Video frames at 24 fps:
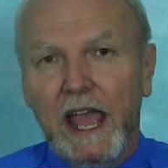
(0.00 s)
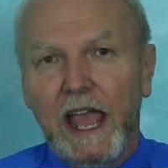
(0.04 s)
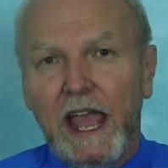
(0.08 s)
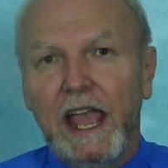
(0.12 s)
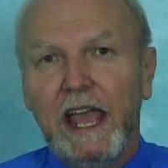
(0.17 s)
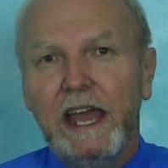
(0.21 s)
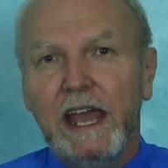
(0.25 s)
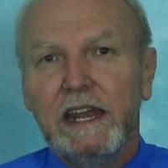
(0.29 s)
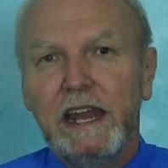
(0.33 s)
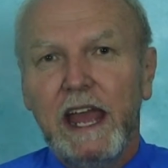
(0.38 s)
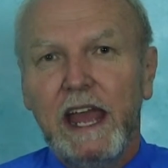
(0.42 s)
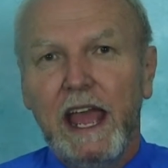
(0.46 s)

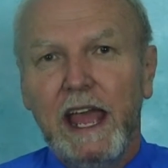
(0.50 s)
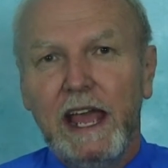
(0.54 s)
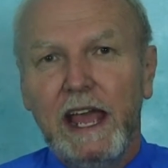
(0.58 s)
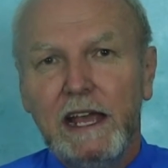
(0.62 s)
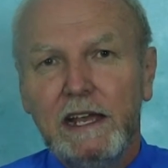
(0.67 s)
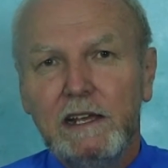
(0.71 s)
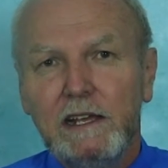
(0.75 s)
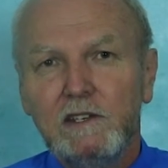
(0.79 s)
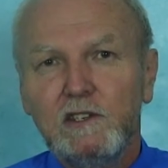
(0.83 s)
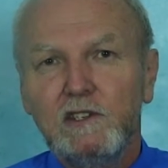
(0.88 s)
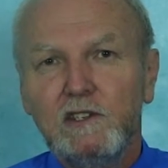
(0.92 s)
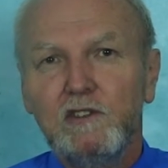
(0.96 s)
And
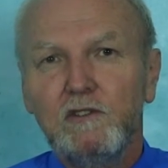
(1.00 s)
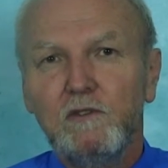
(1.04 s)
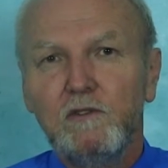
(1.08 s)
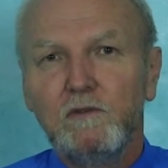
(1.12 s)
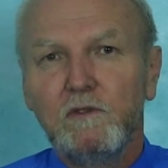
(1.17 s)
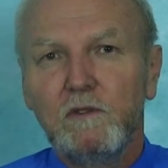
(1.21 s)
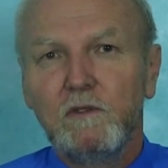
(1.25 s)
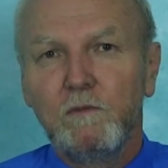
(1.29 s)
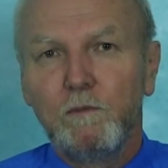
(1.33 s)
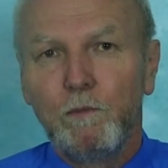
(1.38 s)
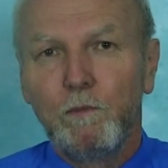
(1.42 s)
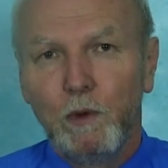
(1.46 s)
as
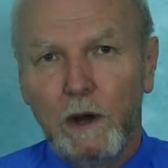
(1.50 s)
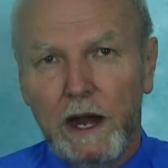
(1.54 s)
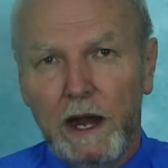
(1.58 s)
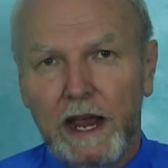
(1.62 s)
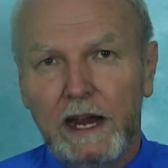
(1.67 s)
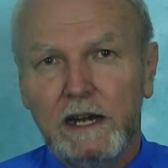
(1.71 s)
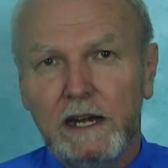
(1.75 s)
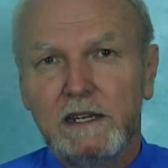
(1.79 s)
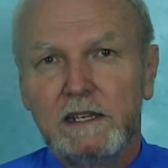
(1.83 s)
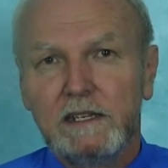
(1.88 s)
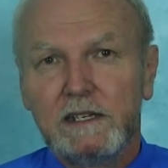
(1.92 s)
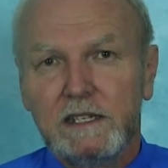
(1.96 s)
you
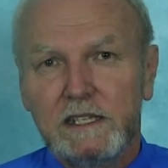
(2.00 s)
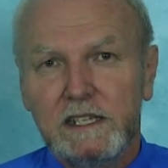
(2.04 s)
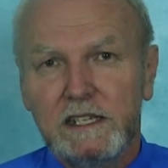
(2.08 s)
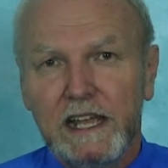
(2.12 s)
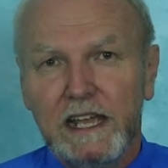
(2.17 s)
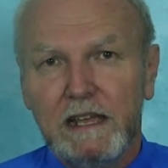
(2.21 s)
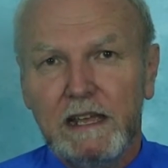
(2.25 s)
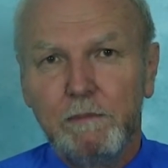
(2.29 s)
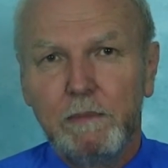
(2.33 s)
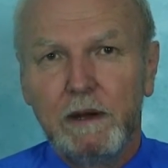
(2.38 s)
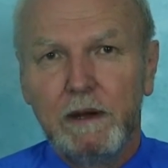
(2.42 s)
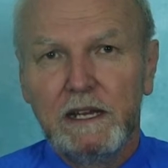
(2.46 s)
practice
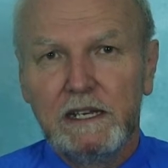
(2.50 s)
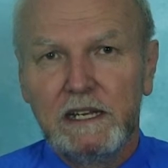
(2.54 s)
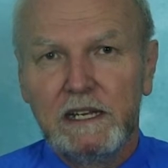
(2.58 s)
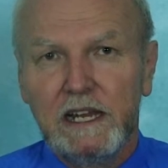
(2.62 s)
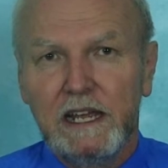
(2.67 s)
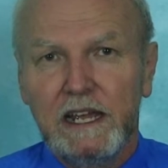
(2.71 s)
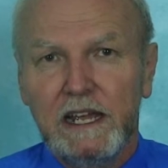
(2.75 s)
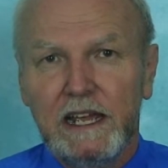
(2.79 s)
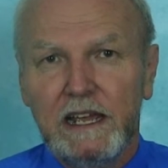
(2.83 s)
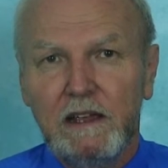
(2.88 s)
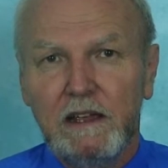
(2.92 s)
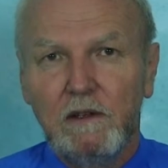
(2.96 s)
day by
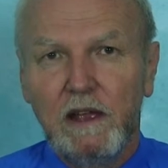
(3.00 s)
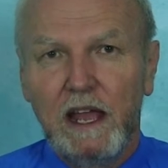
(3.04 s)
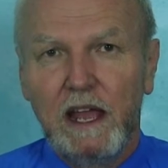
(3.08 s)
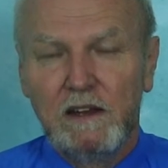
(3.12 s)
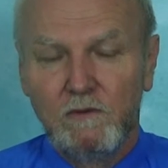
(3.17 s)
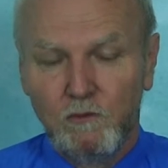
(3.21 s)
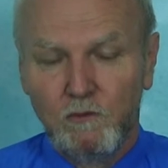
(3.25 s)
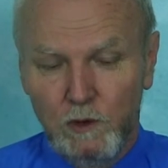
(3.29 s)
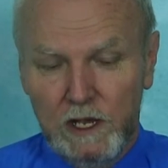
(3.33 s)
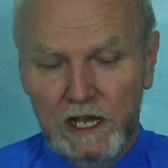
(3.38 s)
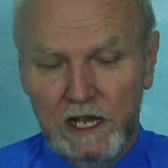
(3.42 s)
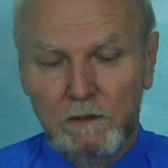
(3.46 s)
day,
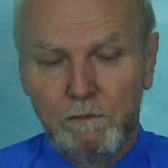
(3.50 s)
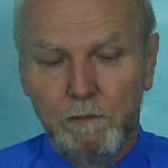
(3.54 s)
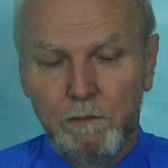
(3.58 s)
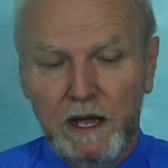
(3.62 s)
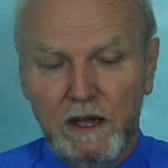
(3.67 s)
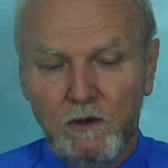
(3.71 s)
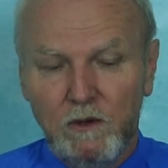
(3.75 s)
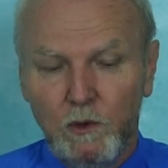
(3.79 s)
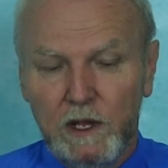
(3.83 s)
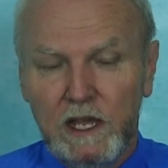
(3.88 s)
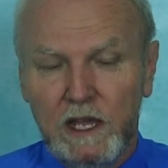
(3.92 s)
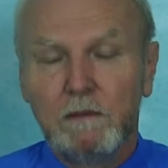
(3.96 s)
and week
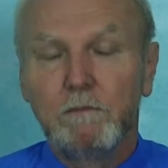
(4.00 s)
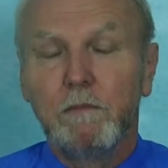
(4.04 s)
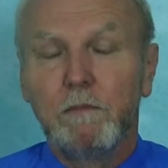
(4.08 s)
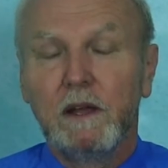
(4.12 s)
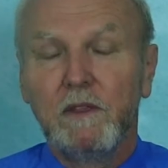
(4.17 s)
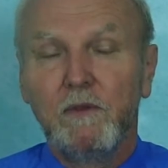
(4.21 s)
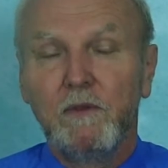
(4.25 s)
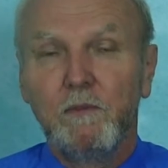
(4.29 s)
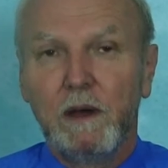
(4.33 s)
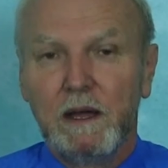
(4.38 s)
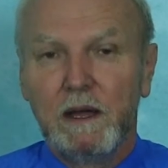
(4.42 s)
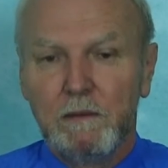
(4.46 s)
by week,
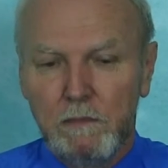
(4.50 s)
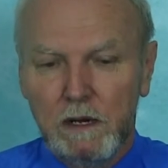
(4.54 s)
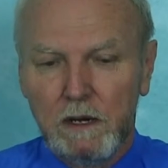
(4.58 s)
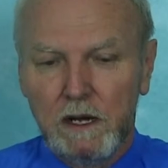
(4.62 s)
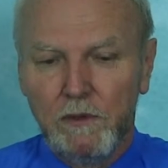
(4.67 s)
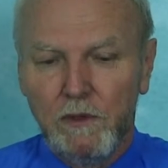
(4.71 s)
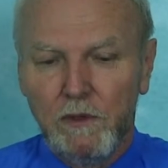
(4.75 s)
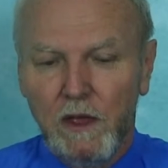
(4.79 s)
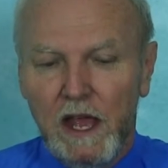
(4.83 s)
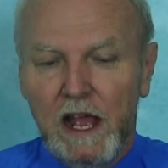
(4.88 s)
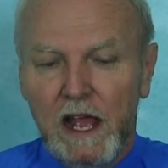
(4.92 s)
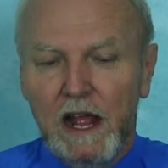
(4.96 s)
month by
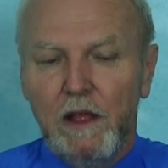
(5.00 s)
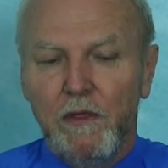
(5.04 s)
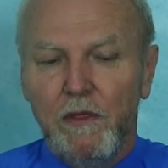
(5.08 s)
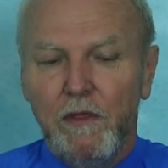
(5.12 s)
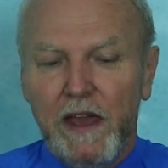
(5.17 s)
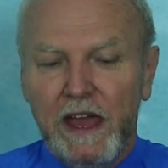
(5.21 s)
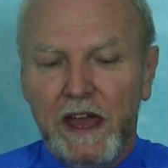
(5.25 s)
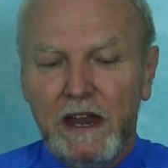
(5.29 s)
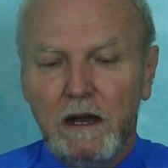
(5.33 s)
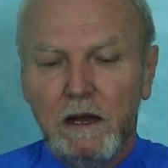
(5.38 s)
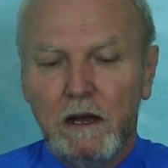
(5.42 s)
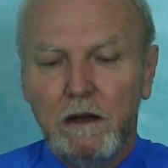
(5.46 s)
month,
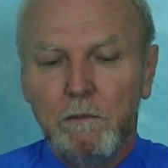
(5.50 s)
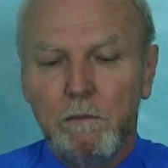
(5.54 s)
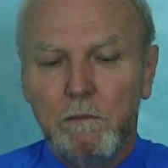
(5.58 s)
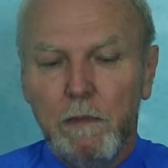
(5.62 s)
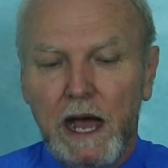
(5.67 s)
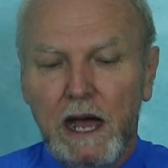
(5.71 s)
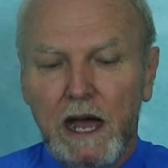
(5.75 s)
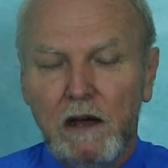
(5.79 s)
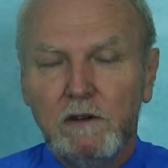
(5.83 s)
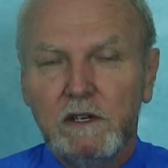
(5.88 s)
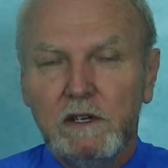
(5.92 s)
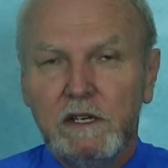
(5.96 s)
that
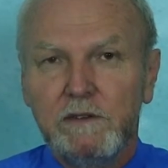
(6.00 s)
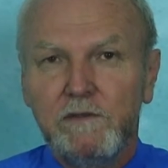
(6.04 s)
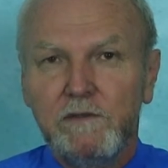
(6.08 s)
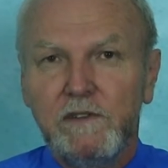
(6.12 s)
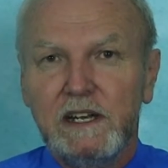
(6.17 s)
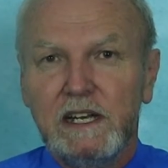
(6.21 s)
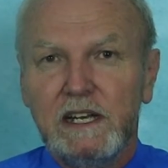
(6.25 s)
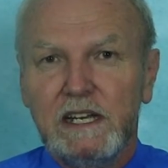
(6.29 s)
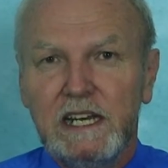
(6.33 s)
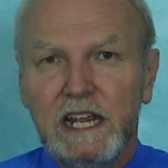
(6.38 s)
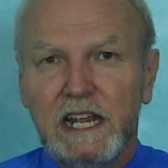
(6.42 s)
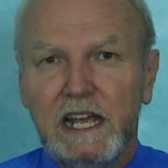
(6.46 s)
amount of
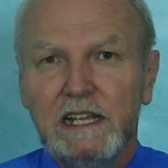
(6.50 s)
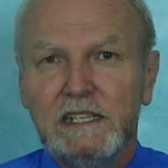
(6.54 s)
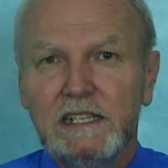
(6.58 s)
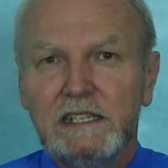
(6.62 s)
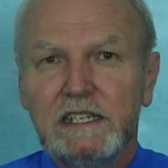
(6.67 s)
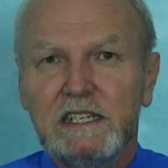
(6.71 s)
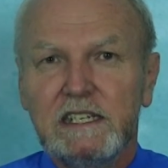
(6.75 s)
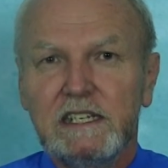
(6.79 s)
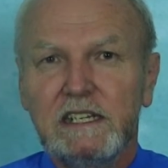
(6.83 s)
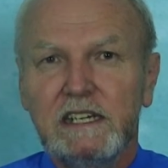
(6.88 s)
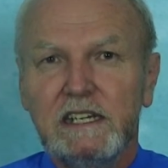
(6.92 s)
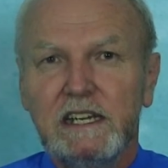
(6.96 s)

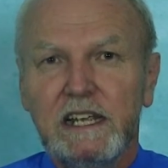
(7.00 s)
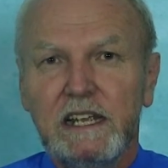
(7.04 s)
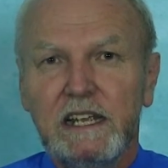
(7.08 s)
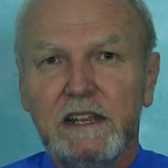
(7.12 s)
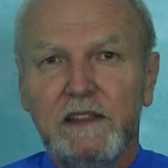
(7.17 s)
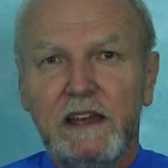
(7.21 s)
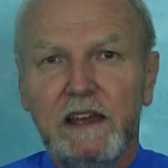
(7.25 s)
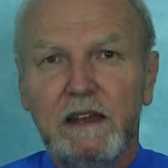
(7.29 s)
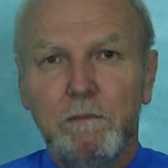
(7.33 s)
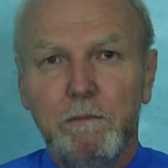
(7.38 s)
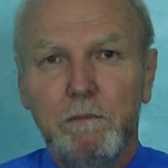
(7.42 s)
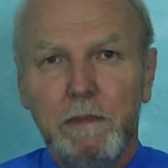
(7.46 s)
intensity
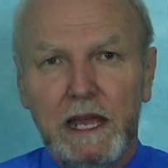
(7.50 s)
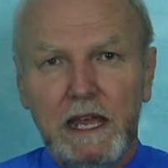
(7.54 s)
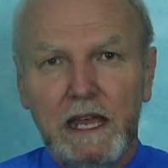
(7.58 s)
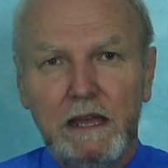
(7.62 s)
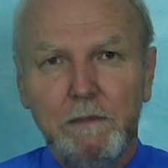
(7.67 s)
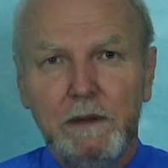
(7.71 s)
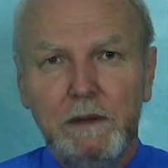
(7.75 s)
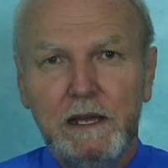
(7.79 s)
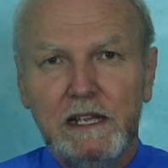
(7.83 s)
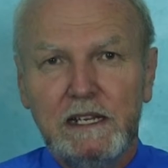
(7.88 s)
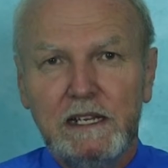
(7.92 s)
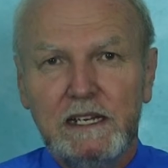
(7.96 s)
that
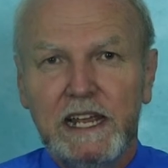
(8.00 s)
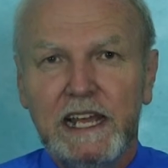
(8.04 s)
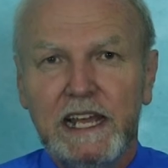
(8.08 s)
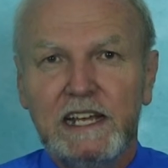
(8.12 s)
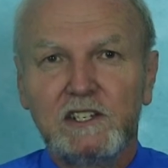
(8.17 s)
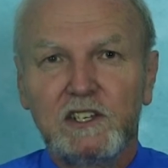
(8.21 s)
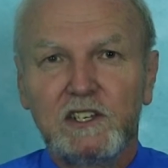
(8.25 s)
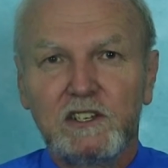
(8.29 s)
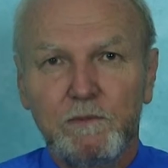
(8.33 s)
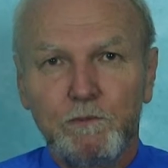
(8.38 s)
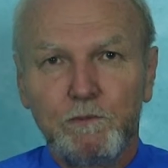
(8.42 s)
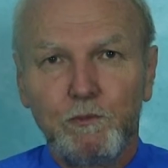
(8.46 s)
maybe it
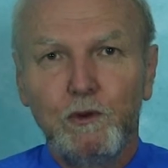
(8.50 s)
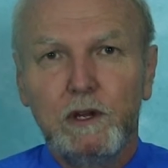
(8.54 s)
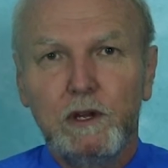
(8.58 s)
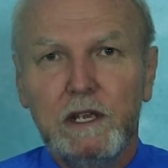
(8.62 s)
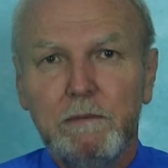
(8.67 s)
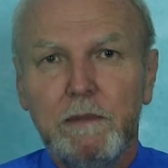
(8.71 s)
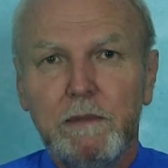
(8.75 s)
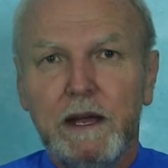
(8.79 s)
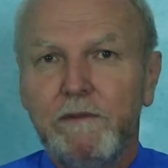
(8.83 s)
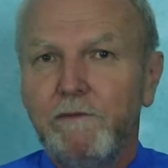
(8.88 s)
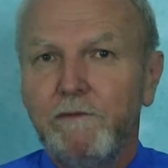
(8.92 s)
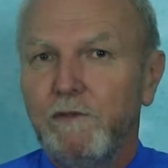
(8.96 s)
takes
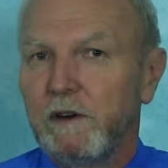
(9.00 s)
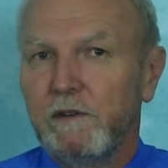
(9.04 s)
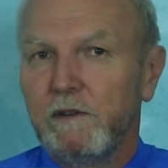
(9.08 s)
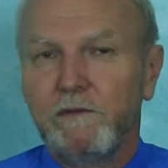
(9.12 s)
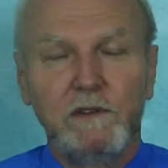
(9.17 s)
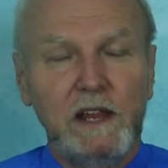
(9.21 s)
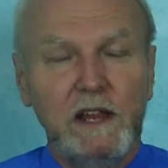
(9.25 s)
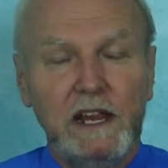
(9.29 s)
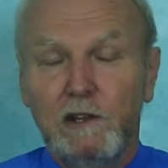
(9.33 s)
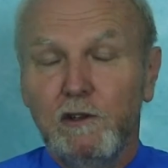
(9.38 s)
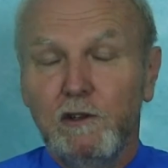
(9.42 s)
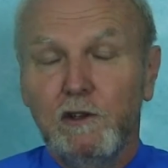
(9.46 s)
supreme
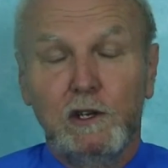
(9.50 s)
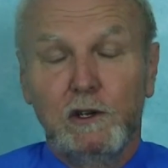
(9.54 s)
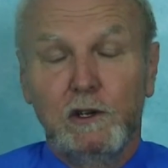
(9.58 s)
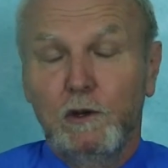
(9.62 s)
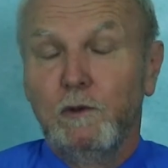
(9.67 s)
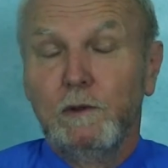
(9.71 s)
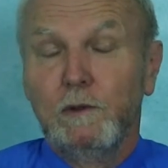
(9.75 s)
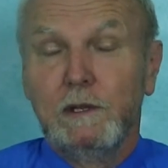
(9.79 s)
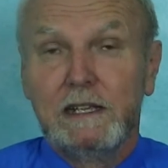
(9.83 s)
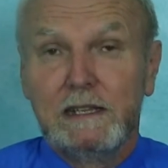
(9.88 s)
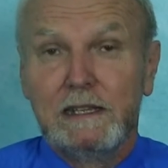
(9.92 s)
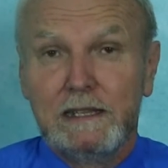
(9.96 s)
effort and you can
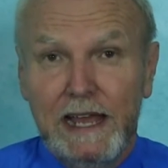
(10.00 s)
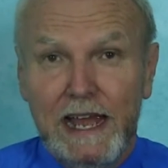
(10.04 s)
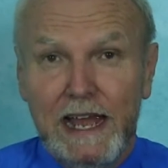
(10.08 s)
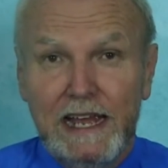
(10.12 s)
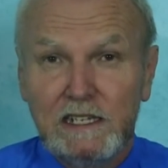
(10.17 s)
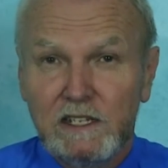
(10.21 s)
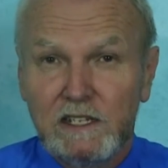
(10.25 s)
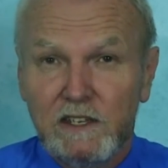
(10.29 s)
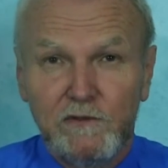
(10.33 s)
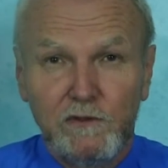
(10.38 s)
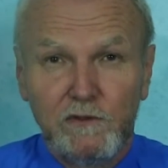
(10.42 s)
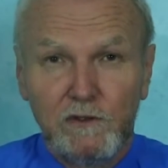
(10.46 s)
only
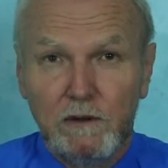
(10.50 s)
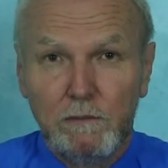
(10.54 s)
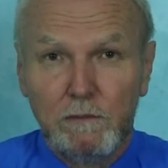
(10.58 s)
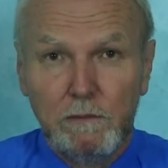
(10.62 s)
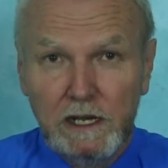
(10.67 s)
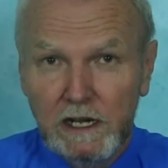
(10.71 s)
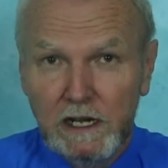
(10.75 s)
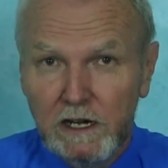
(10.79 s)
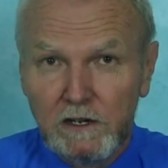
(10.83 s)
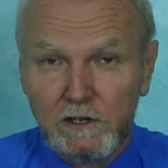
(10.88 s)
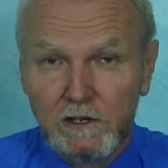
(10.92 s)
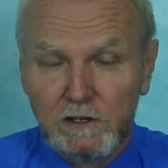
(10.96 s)
last for a
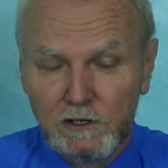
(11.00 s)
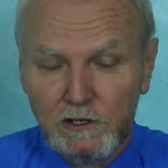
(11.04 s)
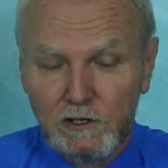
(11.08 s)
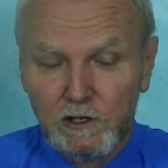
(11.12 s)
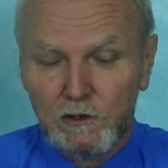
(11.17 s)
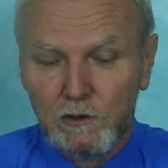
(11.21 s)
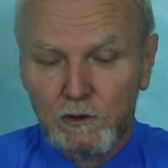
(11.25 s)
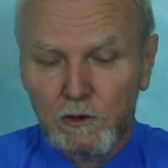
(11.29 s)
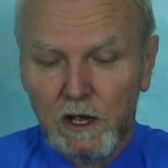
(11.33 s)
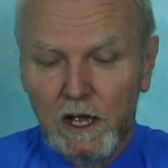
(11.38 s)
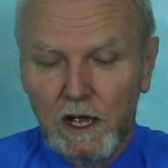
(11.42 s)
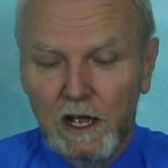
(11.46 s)
minute or
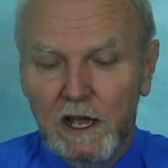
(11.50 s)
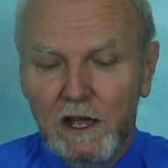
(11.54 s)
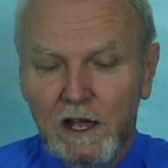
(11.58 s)
two,